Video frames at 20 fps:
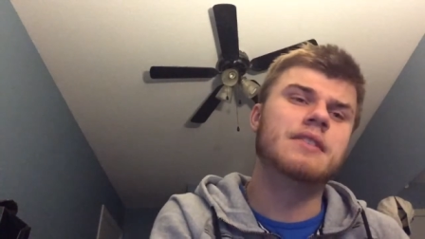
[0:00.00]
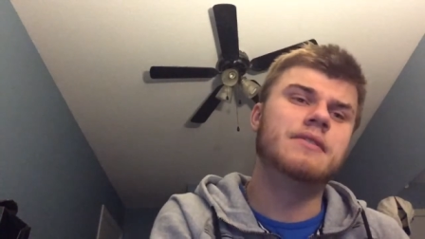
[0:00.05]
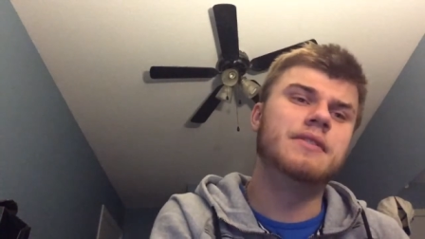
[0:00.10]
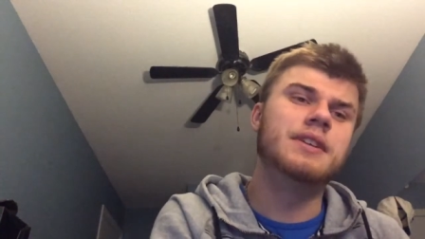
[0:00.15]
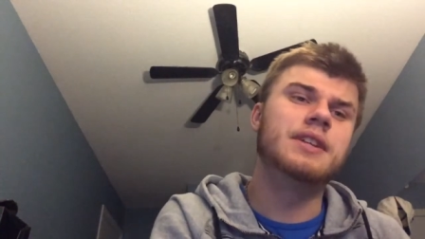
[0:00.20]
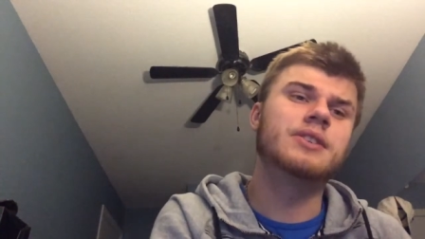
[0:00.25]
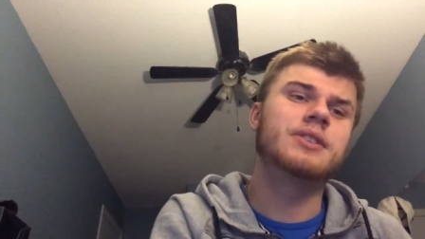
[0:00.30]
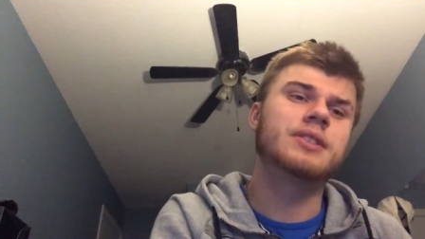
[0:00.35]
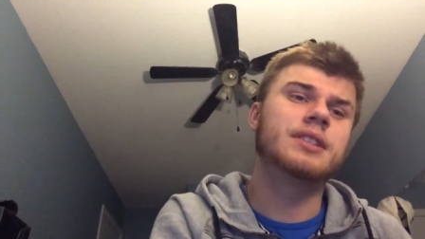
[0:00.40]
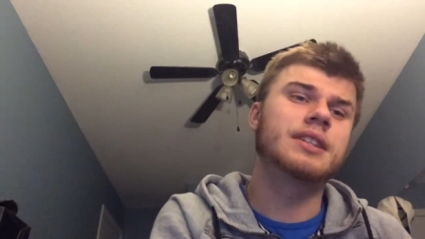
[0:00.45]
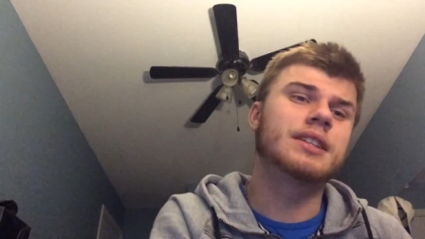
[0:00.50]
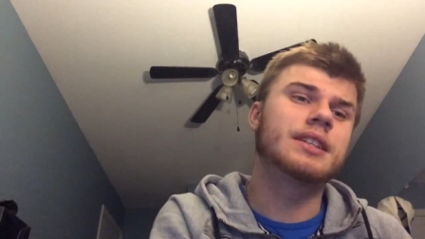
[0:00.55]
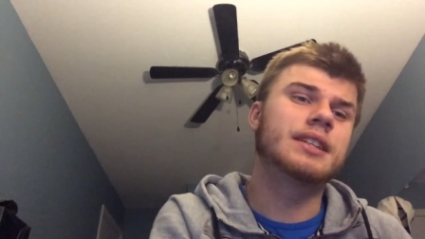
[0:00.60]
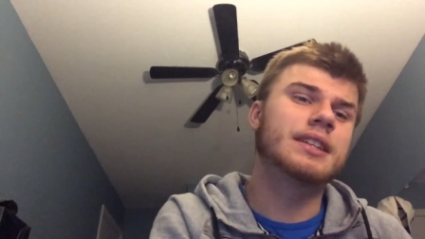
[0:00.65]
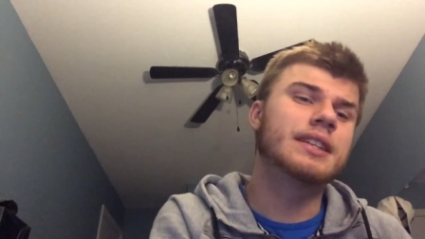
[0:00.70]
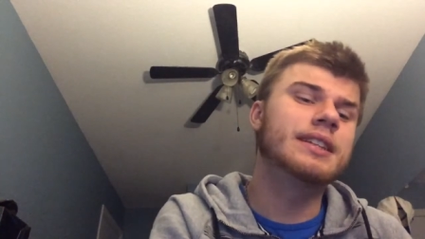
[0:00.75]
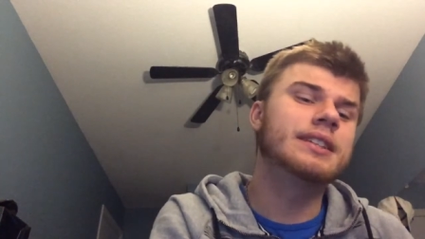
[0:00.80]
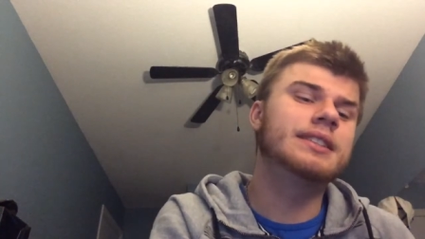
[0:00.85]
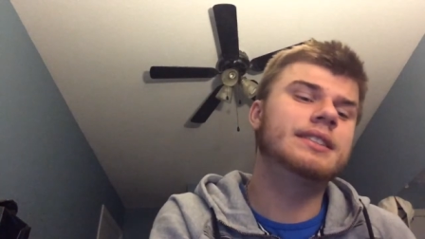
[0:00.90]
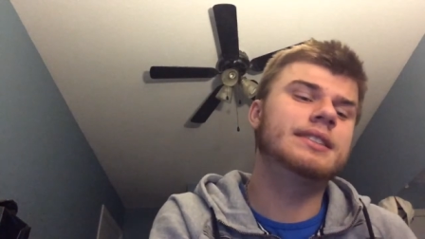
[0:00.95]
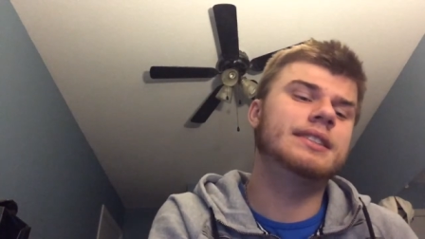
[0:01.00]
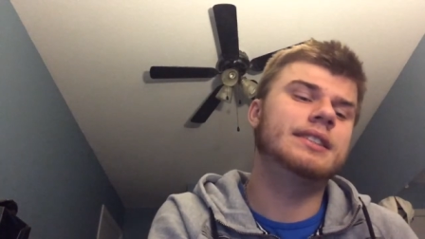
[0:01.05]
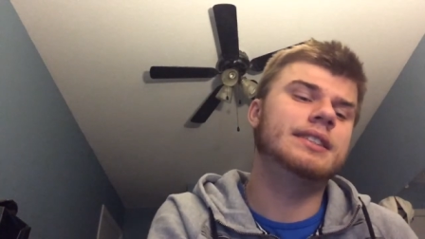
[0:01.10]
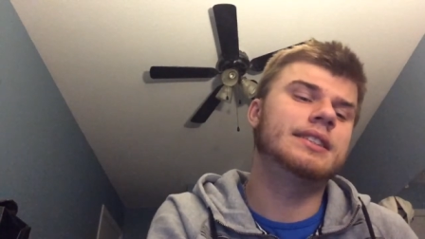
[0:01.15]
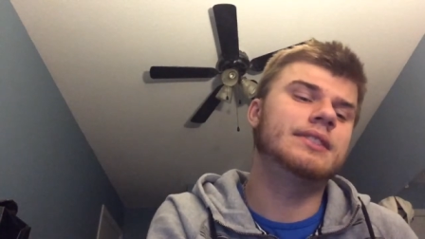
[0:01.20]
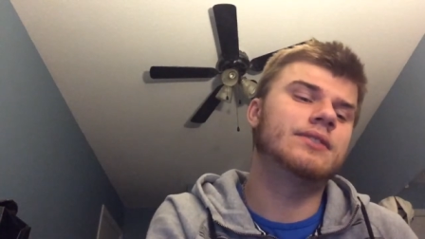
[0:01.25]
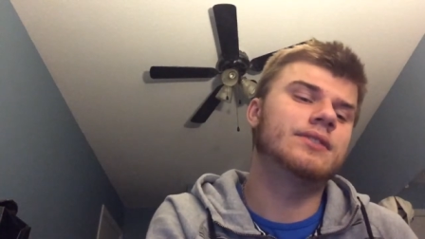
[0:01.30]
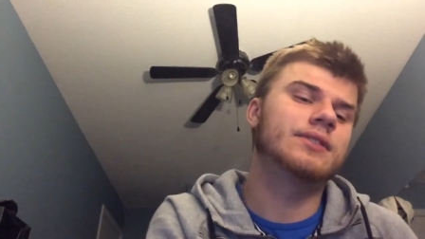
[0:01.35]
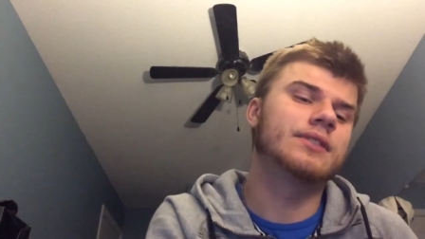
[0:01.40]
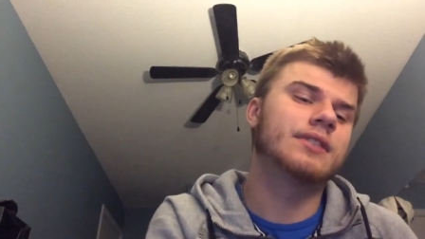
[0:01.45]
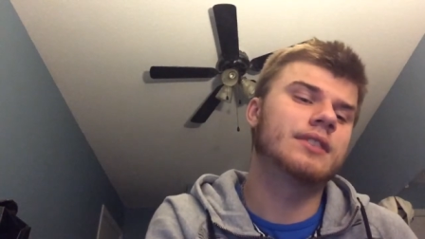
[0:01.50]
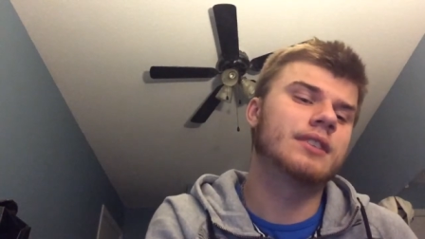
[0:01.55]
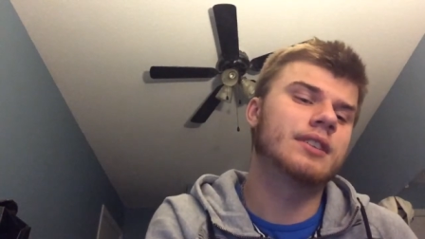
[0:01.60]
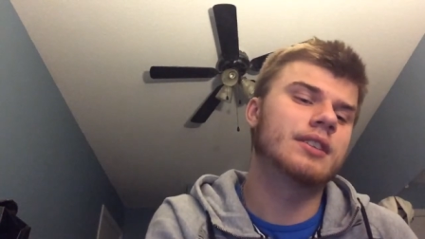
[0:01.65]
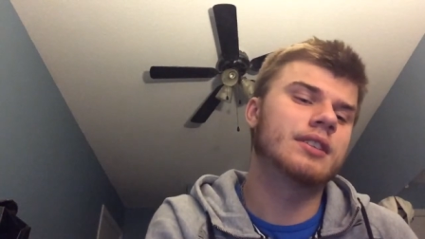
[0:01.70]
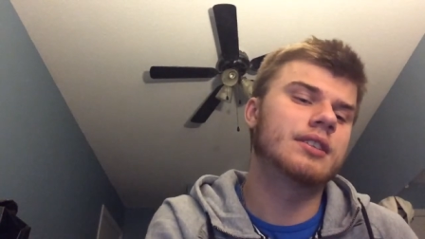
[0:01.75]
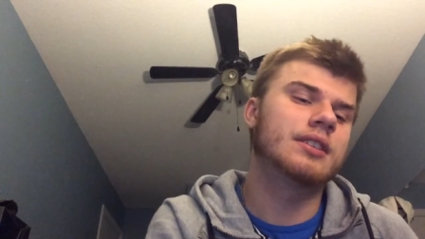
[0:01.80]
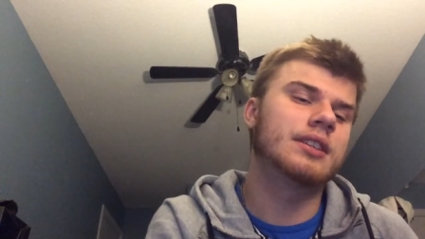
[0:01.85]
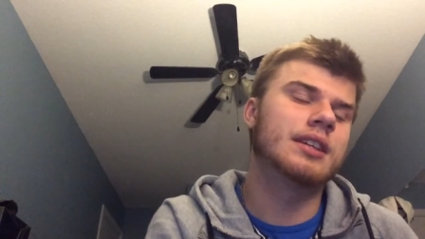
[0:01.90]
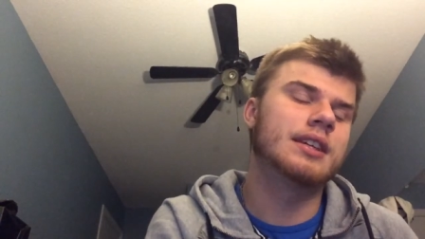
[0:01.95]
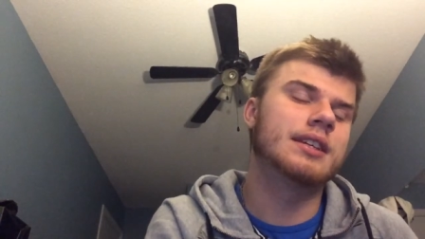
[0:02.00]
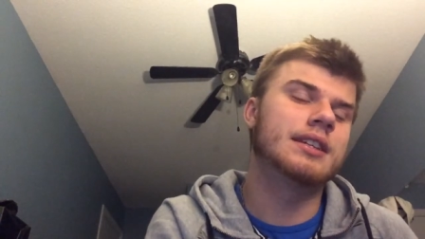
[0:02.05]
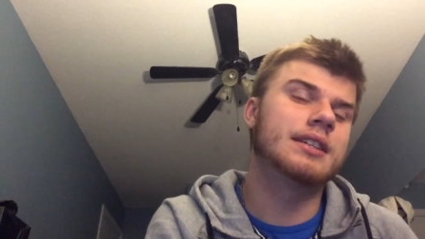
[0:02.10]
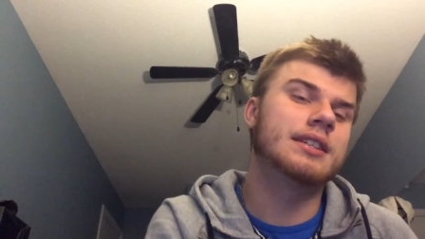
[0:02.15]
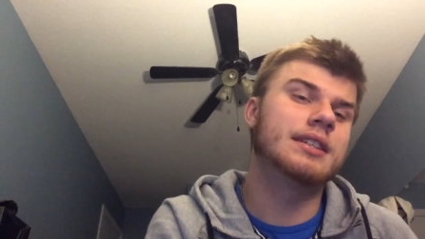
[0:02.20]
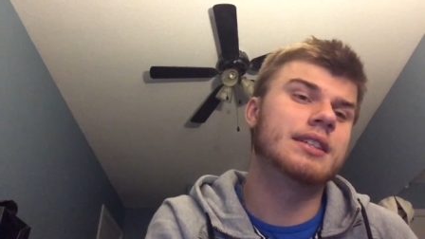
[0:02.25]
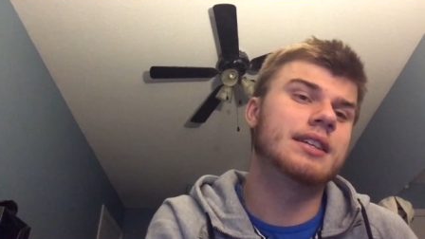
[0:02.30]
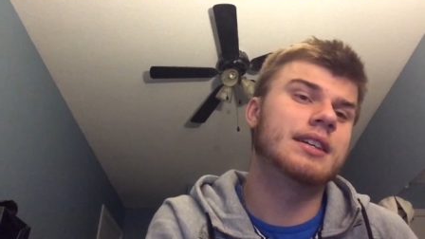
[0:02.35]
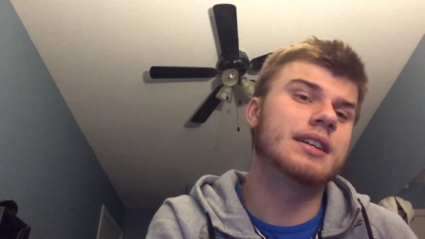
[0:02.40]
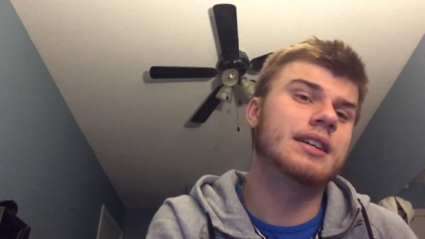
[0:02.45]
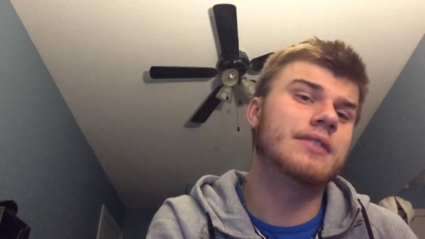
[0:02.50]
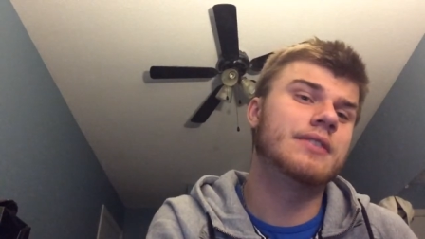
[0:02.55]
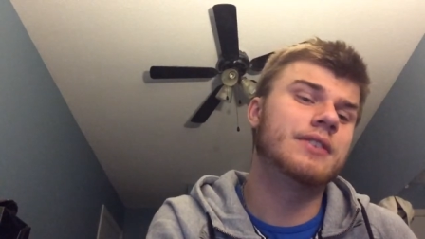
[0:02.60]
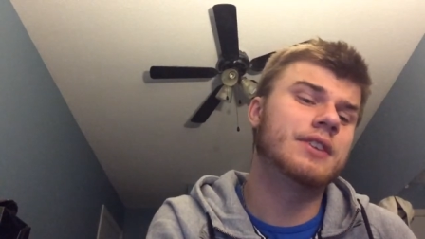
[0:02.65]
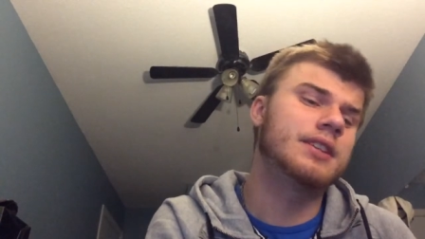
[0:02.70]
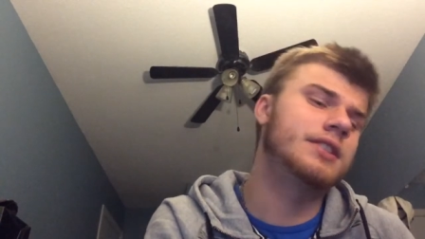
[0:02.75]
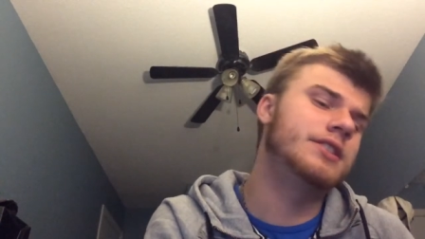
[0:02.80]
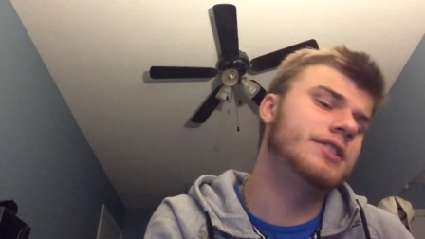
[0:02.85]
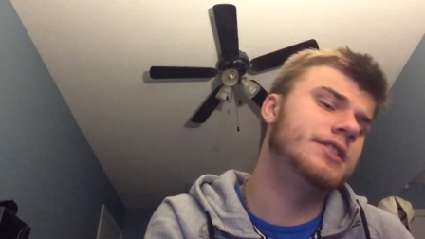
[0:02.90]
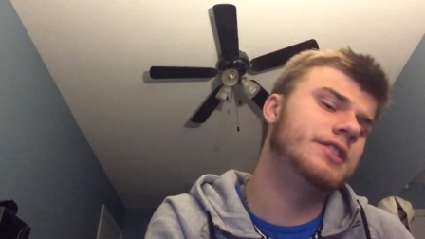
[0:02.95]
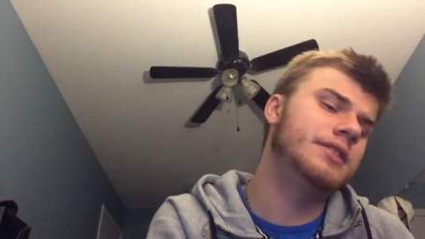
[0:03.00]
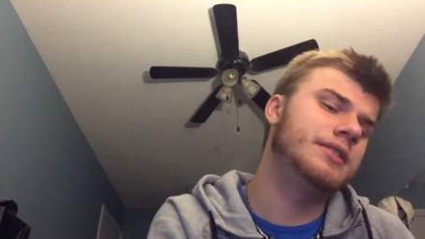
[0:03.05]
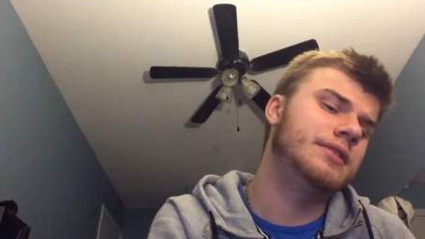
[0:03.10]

videos like this, and uh, if you guys are